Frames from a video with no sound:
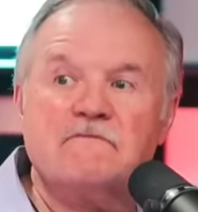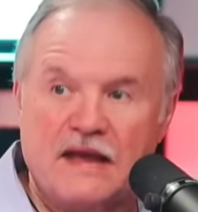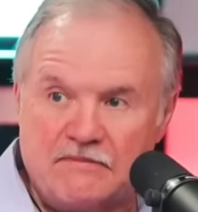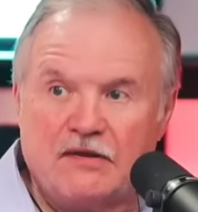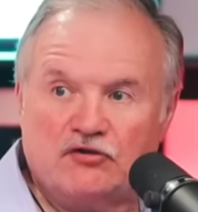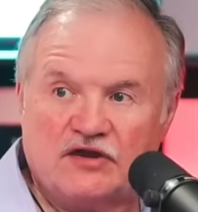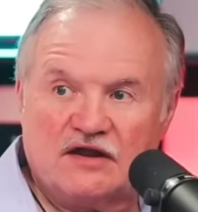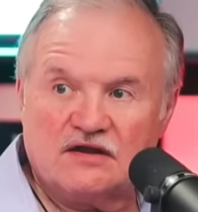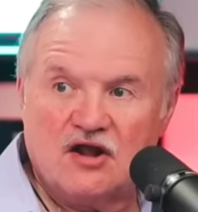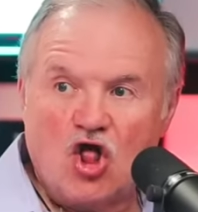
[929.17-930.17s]
big
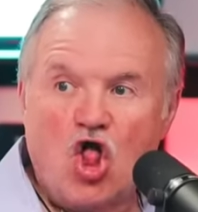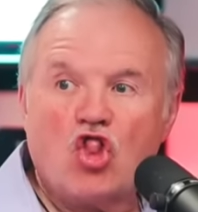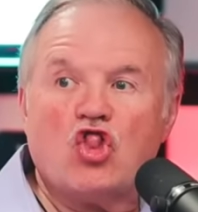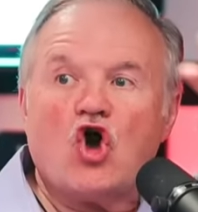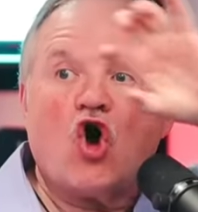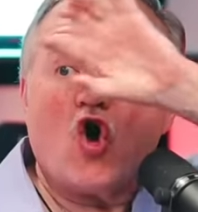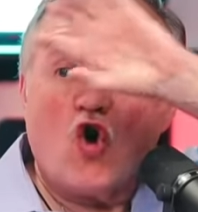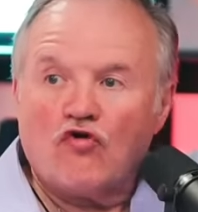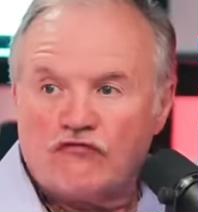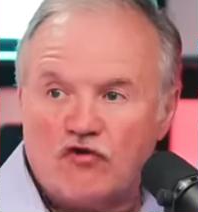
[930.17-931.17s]
building, the
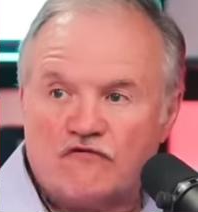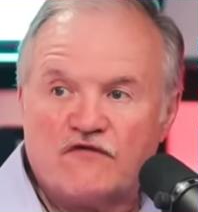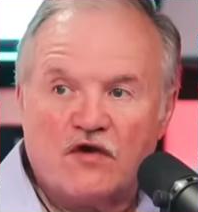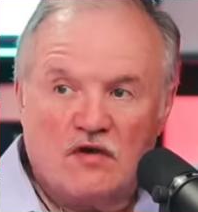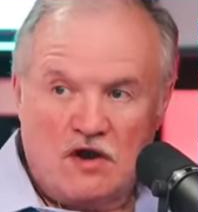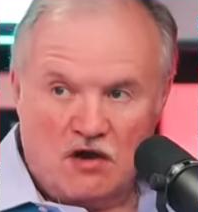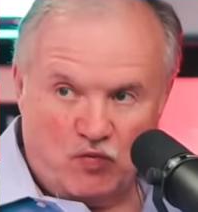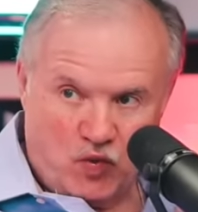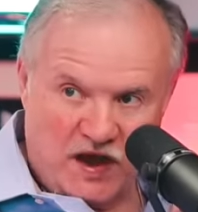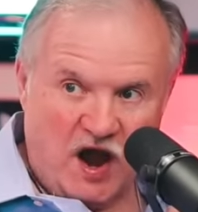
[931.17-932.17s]
whole roof,
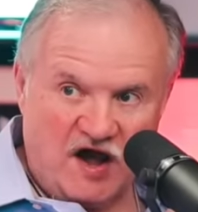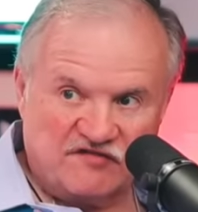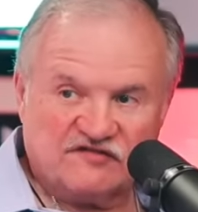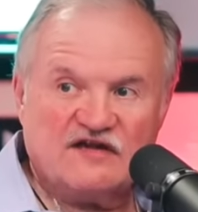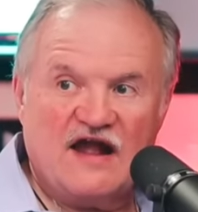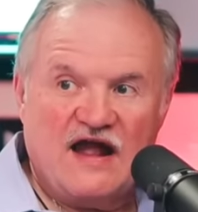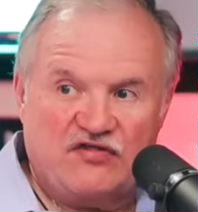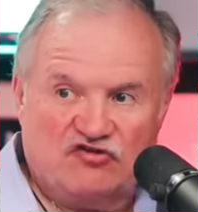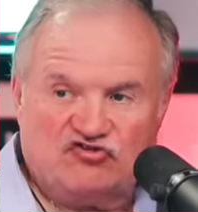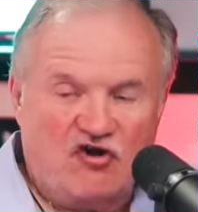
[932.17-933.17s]
us
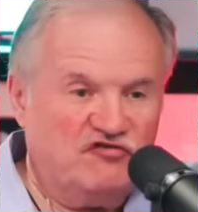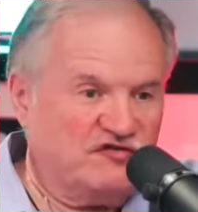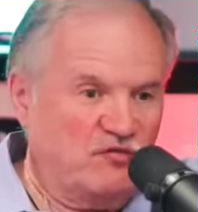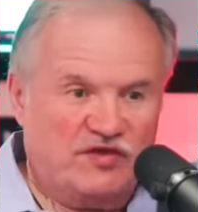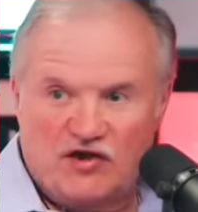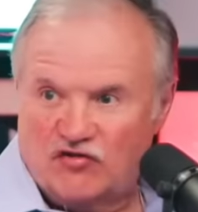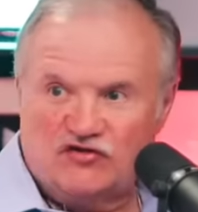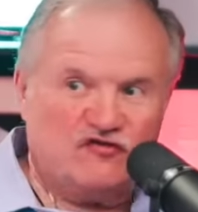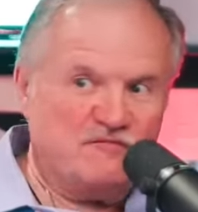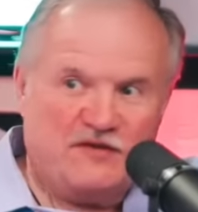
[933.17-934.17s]
and The Chosen were the
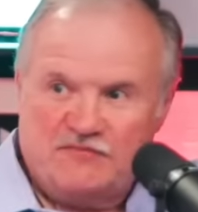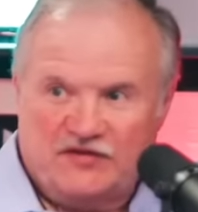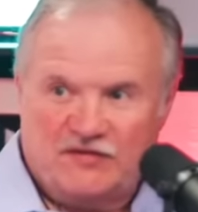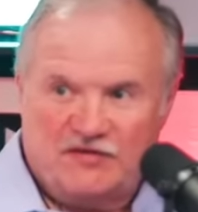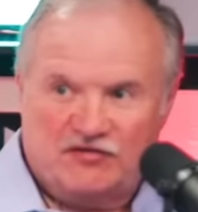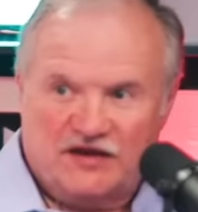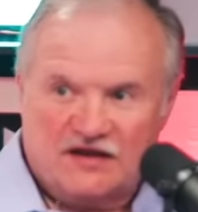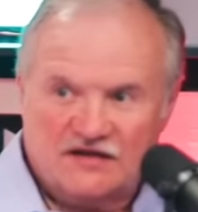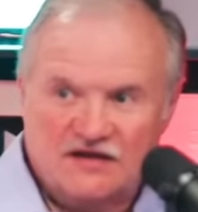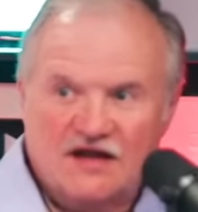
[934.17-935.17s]
only two people in the building.
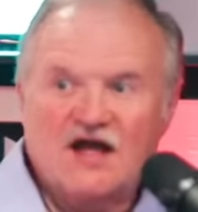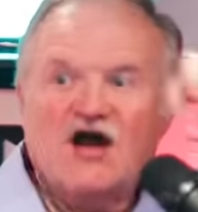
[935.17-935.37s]
Yeah.